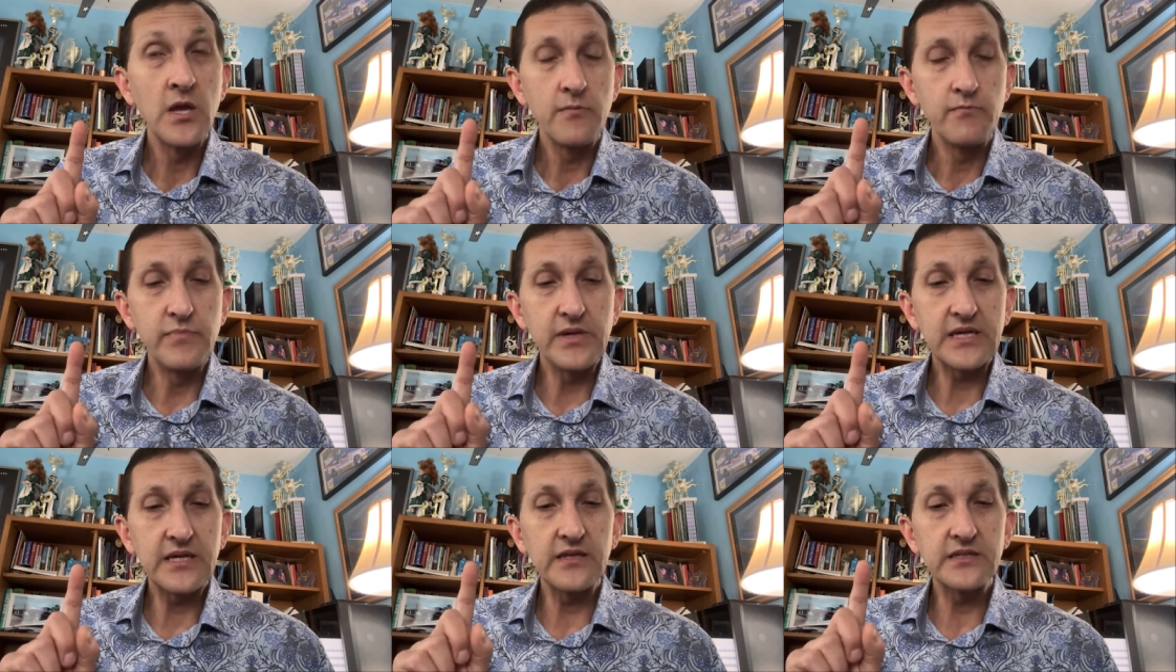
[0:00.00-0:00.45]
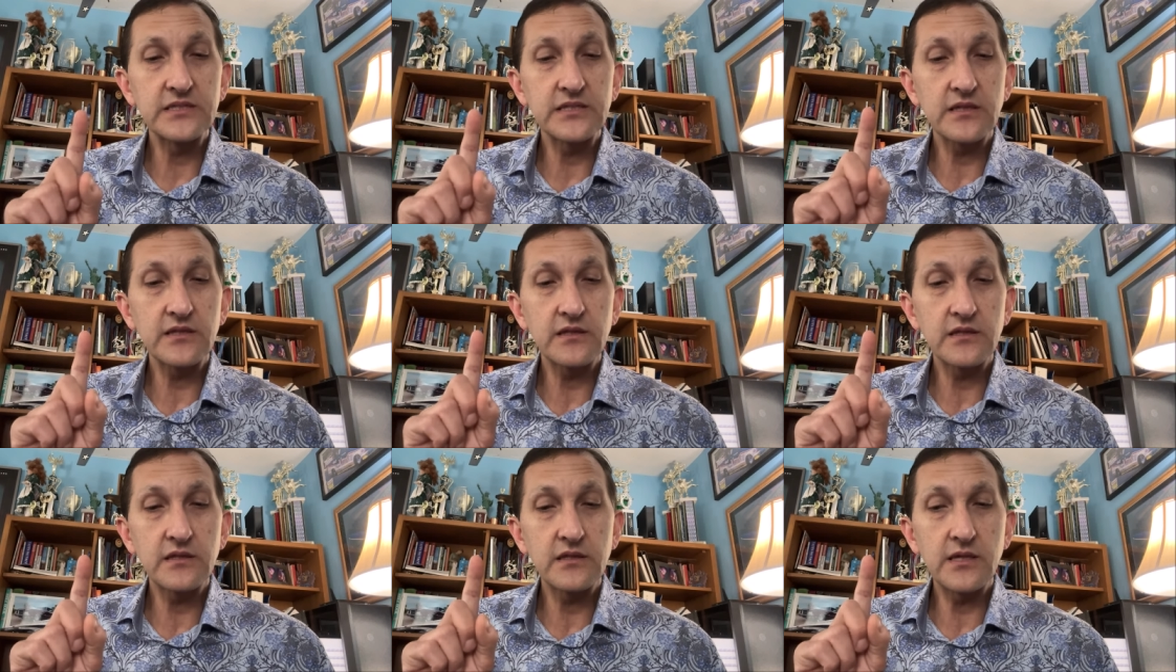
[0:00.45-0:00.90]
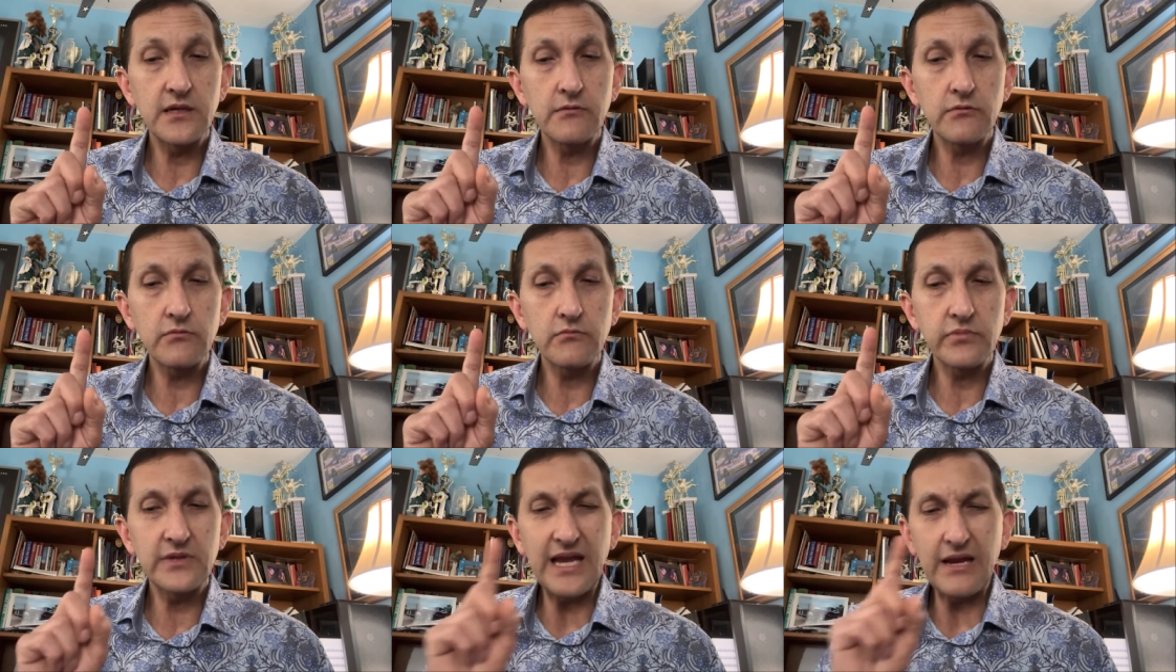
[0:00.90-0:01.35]
because
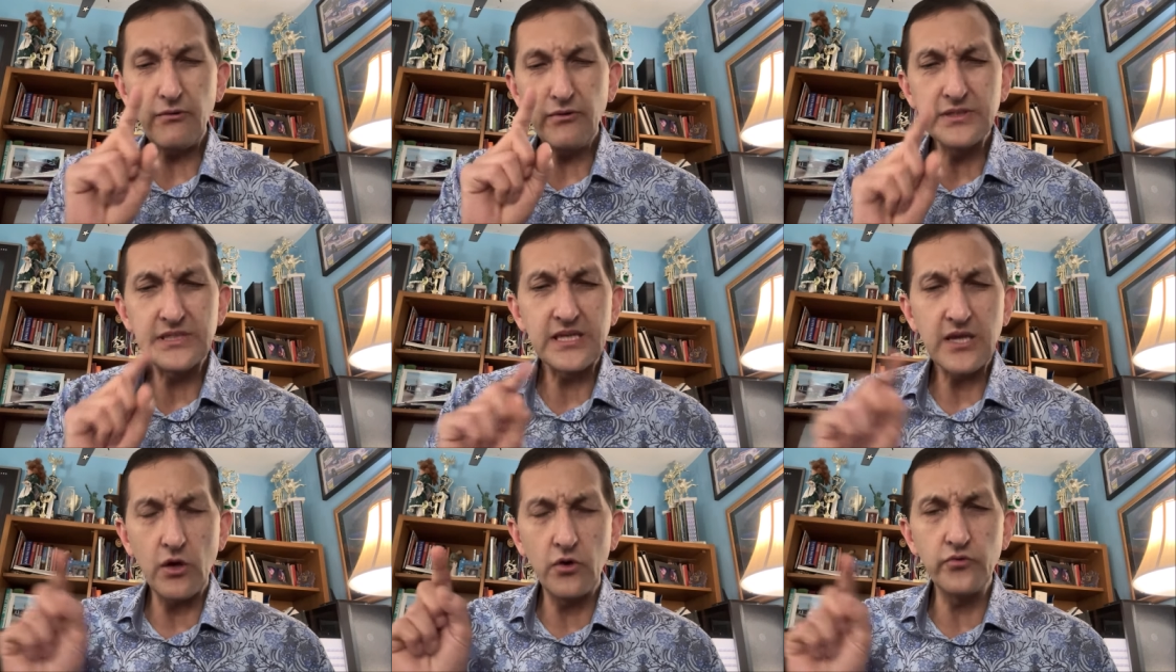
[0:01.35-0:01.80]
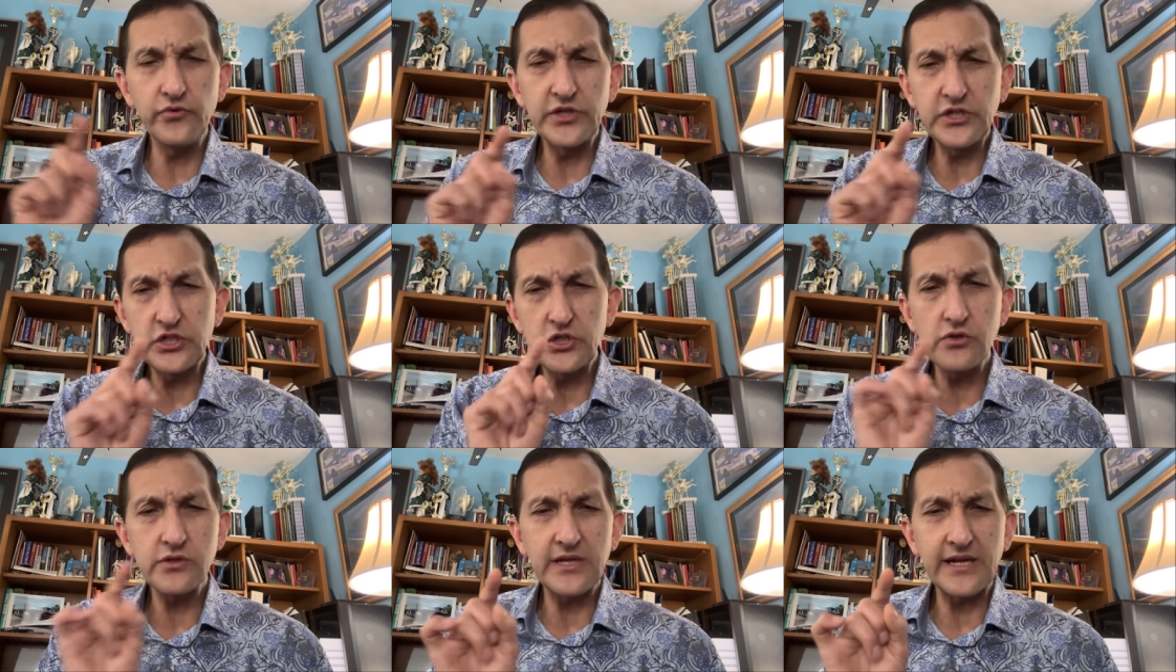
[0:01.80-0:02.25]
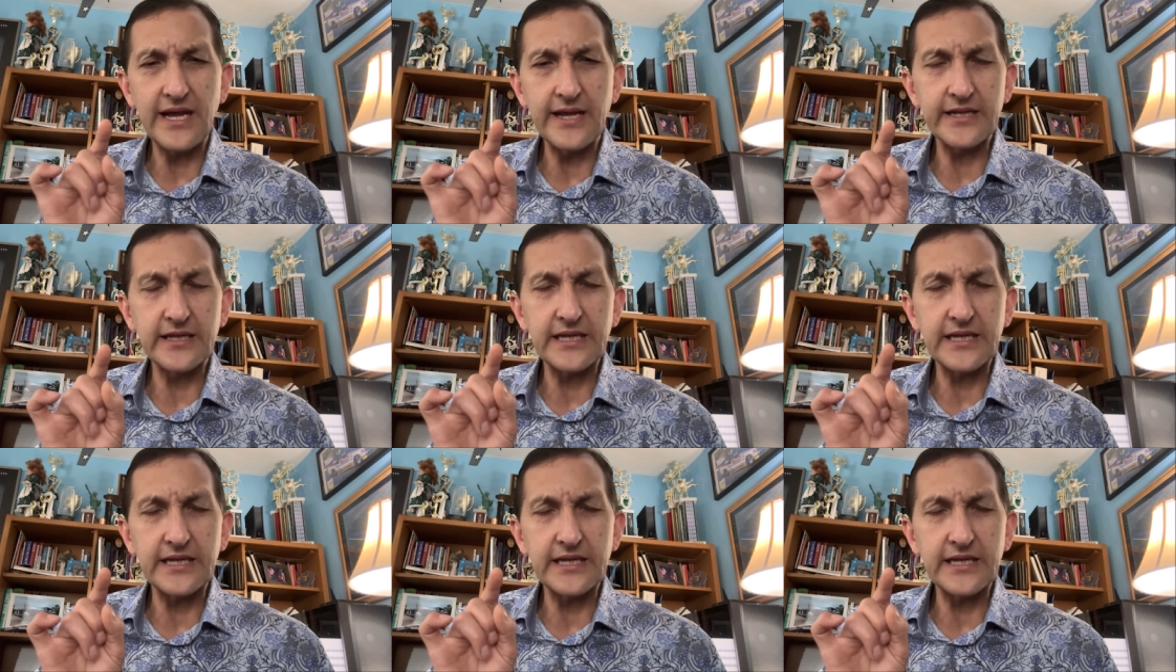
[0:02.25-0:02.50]
there that was the only shoe that had